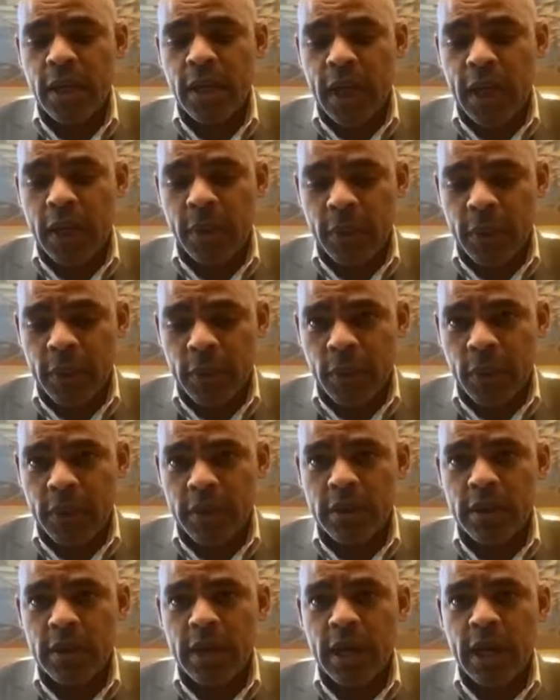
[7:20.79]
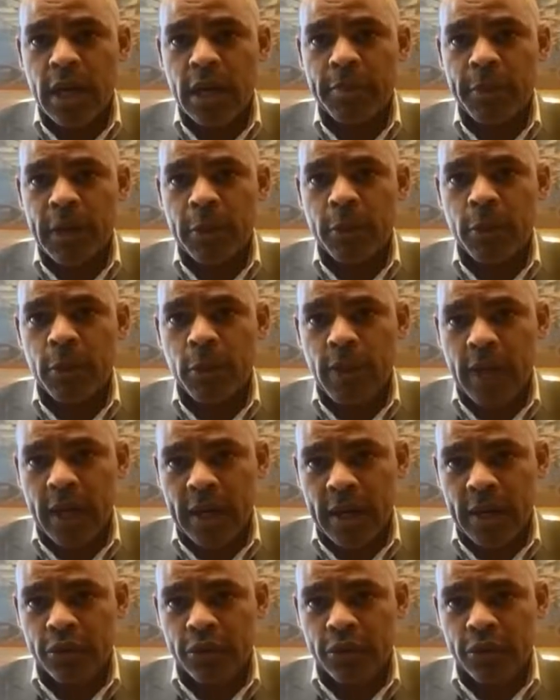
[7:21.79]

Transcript: Uh, we want uh, people and their